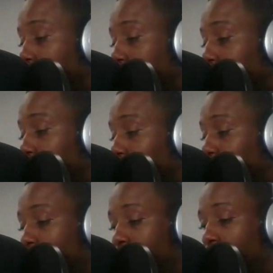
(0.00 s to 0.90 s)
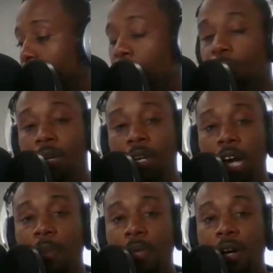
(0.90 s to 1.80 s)
Until next time,
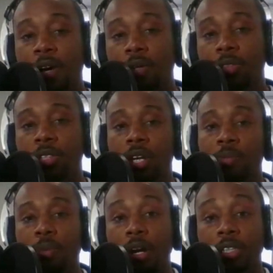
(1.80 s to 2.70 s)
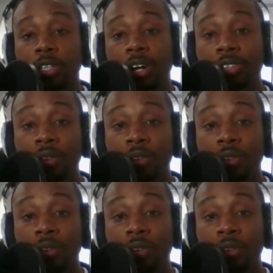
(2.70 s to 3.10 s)
I'm your host, Marcus Hart.